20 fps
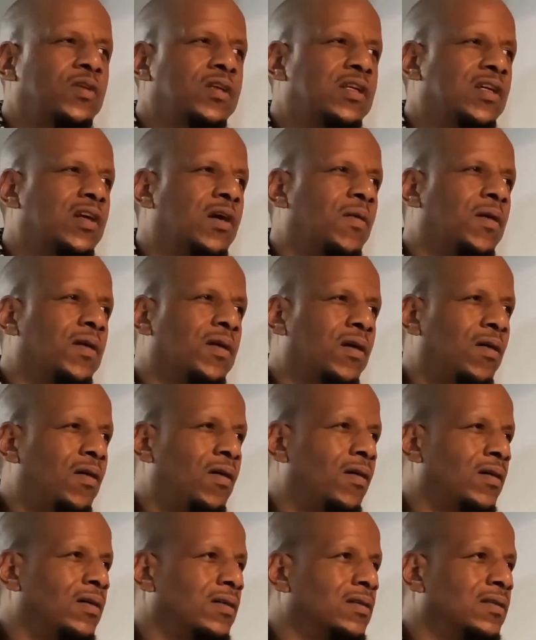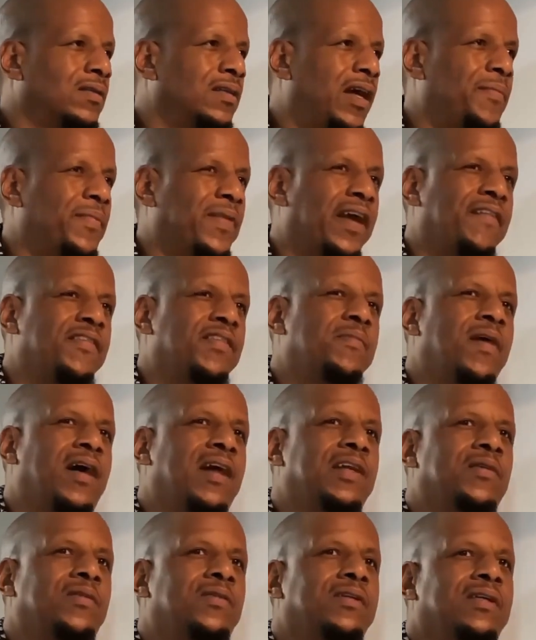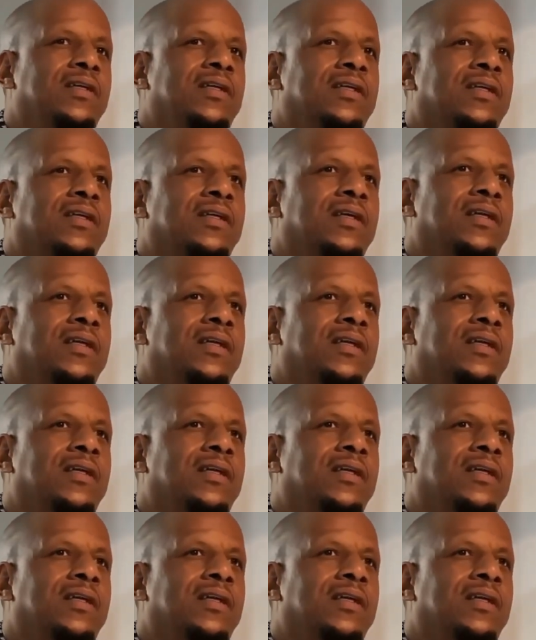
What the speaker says: among others. Unfortunately, Kevin